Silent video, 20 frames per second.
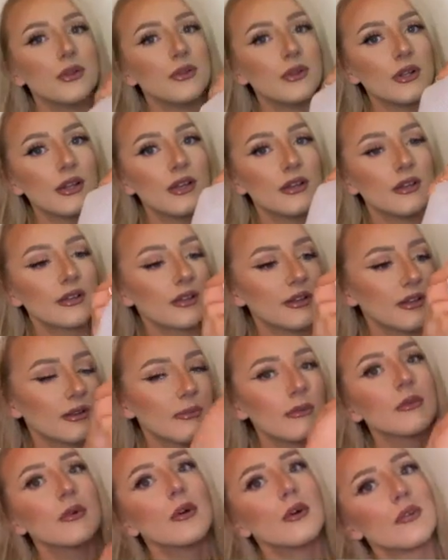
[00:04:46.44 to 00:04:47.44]
Look,
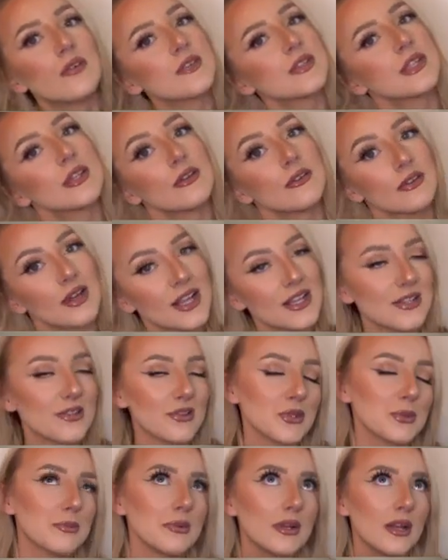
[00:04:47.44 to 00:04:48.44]
obviously on
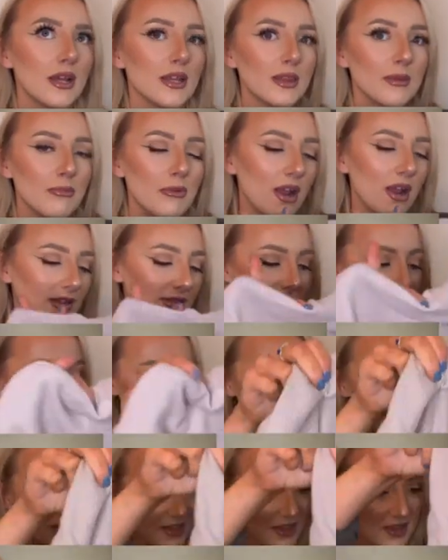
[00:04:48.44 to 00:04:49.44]
ASOS, but like the brand.
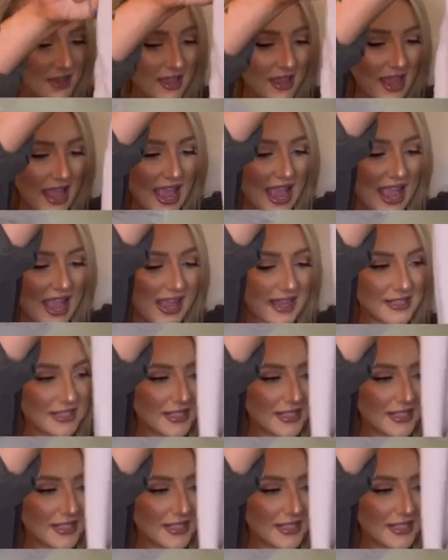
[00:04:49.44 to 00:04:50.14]
And